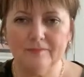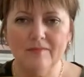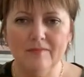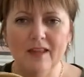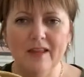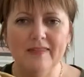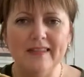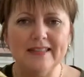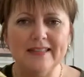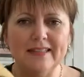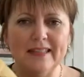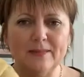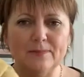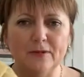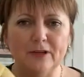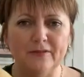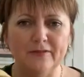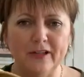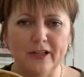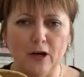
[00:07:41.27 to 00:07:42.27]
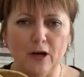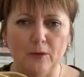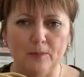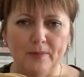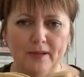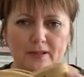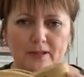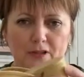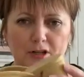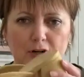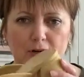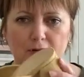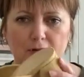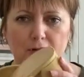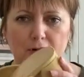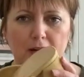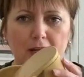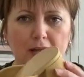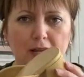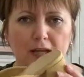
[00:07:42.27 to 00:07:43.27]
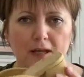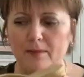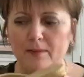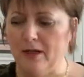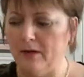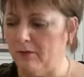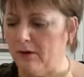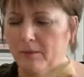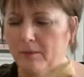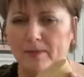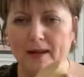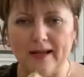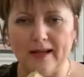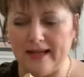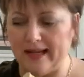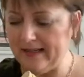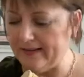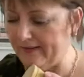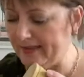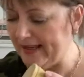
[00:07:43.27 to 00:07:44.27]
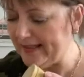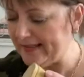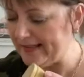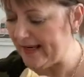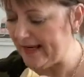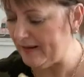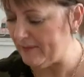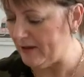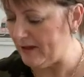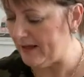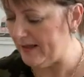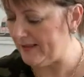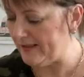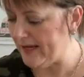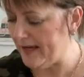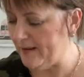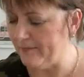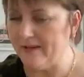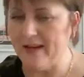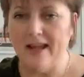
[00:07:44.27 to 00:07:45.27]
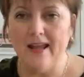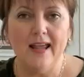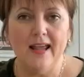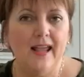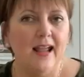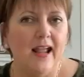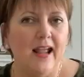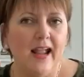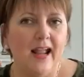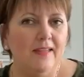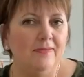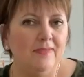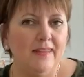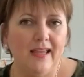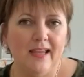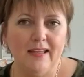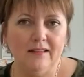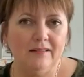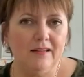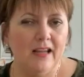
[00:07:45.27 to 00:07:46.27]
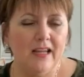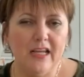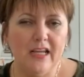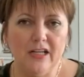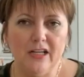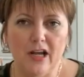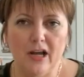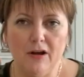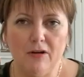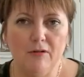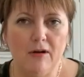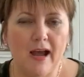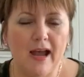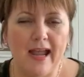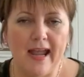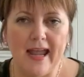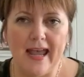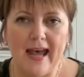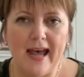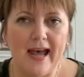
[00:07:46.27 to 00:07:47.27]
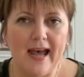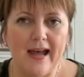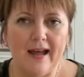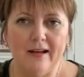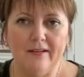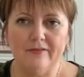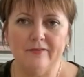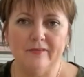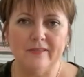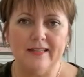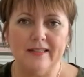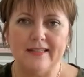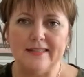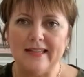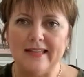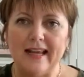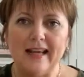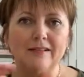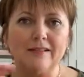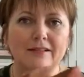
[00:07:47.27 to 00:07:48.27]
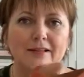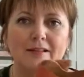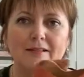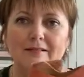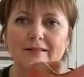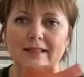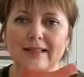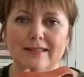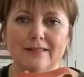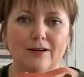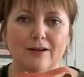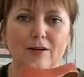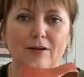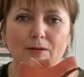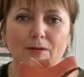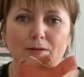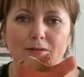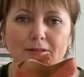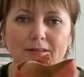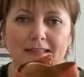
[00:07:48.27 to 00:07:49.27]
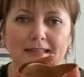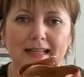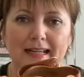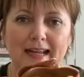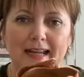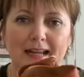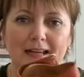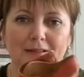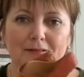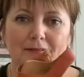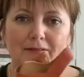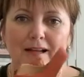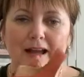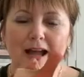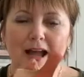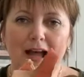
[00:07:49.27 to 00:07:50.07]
And this is more of an open-toed mule, but kind of that same concept. And then, I have the sandal. These are old again,